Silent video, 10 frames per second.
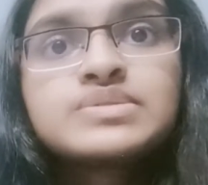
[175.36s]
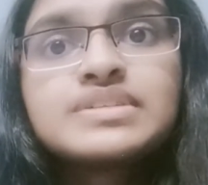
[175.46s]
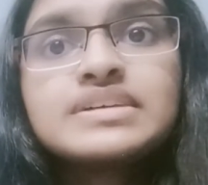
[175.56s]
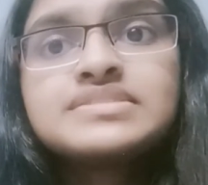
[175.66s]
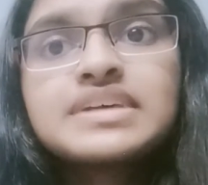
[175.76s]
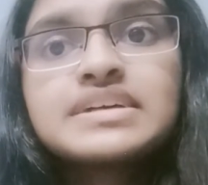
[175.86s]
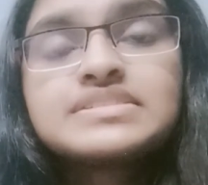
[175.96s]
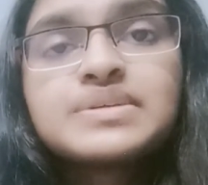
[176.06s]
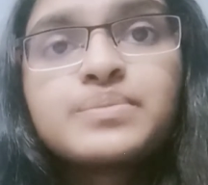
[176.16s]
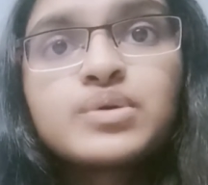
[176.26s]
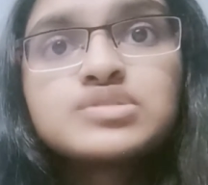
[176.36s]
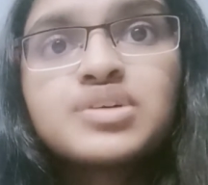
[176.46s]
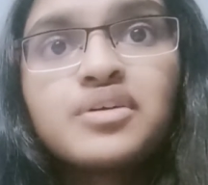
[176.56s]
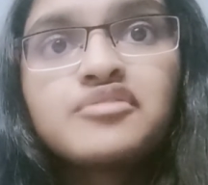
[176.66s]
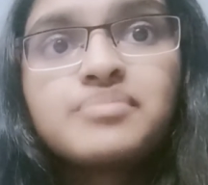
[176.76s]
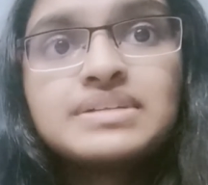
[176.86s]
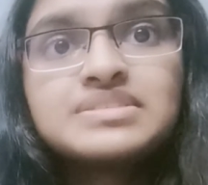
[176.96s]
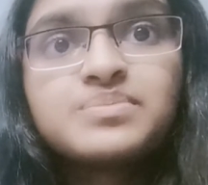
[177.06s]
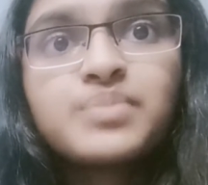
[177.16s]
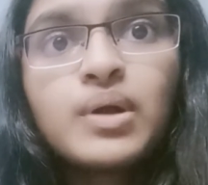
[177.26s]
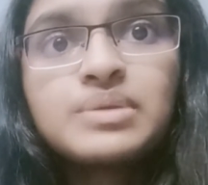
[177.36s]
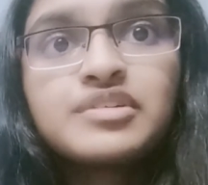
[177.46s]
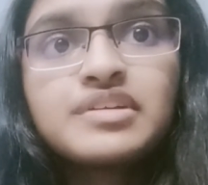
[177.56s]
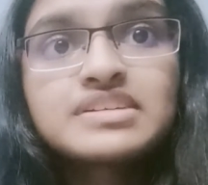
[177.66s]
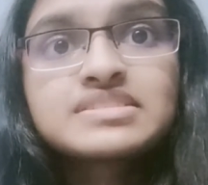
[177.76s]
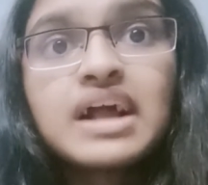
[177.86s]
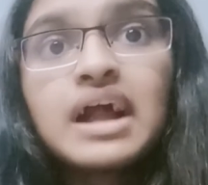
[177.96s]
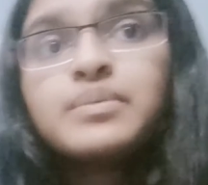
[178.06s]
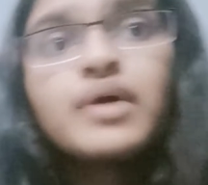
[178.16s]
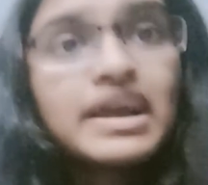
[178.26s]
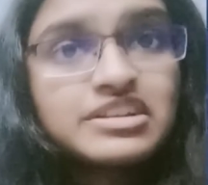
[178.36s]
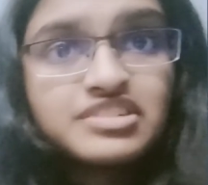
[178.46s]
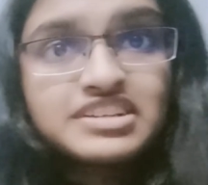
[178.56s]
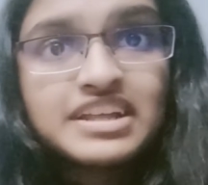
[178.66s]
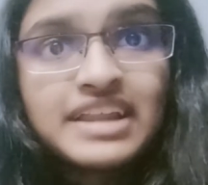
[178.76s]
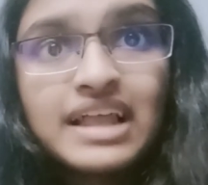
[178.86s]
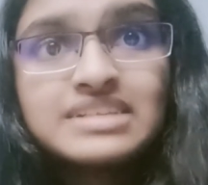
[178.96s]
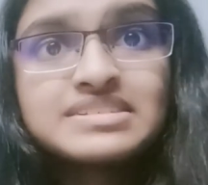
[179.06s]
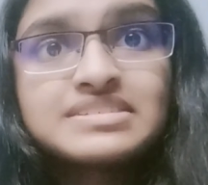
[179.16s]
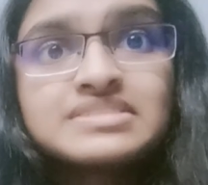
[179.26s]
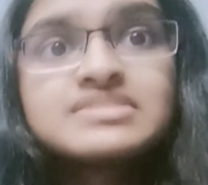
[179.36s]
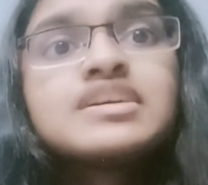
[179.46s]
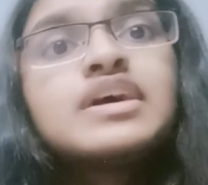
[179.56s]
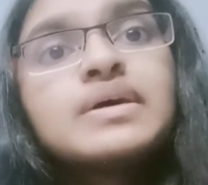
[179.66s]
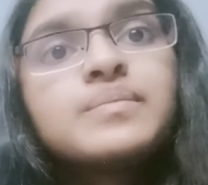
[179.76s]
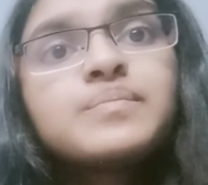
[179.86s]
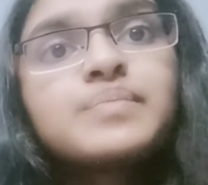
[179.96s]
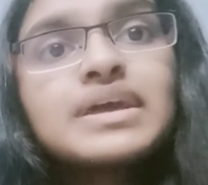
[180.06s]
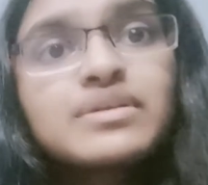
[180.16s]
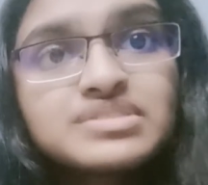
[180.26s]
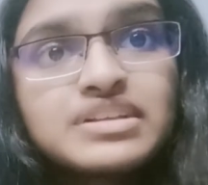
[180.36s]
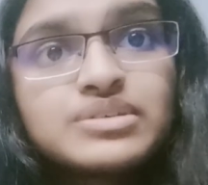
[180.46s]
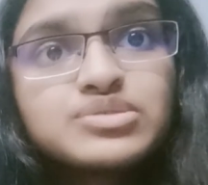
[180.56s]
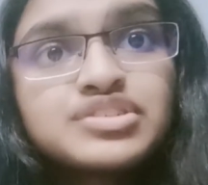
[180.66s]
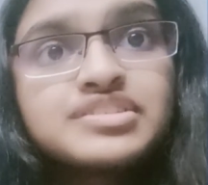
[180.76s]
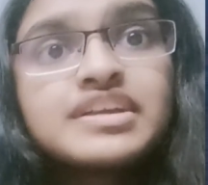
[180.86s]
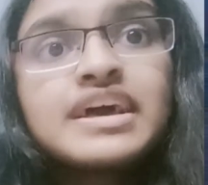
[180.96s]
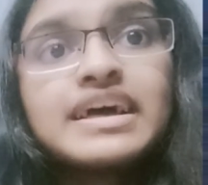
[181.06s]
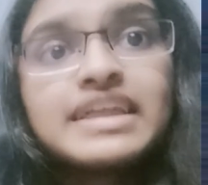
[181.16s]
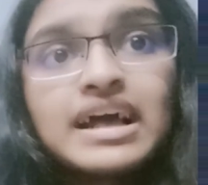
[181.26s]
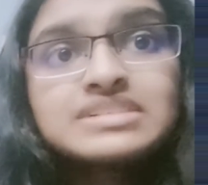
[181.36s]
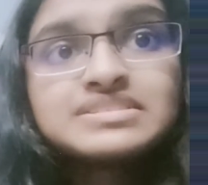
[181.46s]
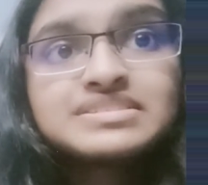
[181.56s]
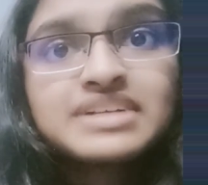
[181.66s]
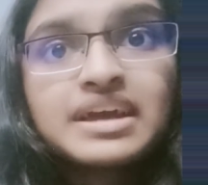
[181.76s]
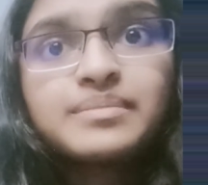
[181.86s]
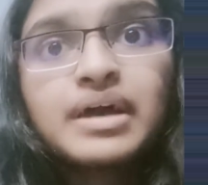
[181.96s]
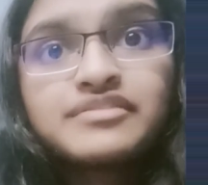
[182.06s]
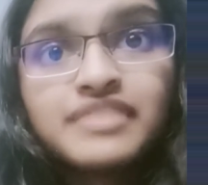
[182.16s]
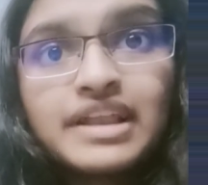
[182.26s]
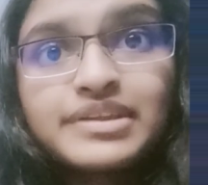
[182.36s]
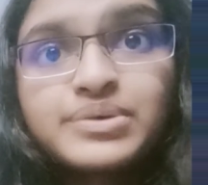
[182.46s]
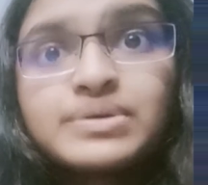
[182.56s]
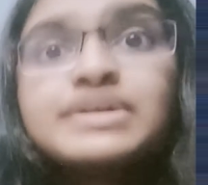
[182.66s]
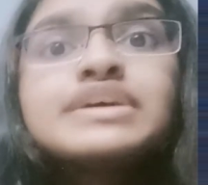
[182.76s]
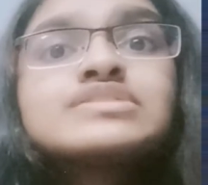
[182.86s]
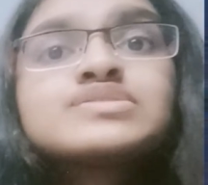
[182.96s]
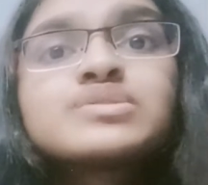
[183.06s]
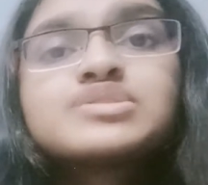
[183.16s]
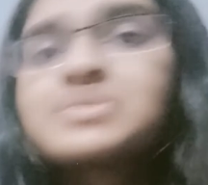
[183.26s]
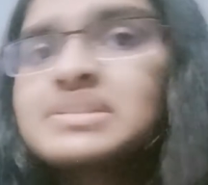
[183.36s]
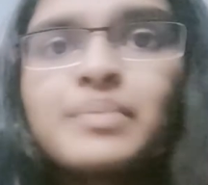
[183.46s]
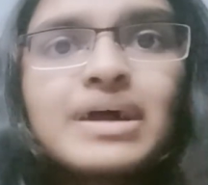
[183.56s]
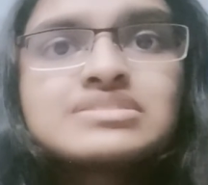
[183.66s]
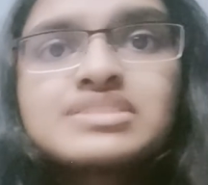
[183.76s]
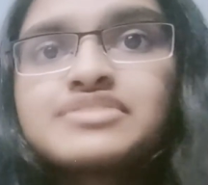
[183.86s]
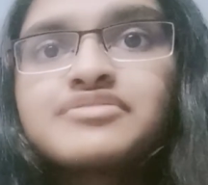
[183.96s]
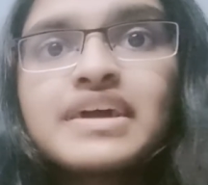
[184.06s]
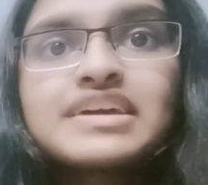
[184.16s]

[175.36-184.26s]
this is the brochure of Benson Polymeric's carbohydrate analysis, peak resolution, analysis time and value. So during the past 35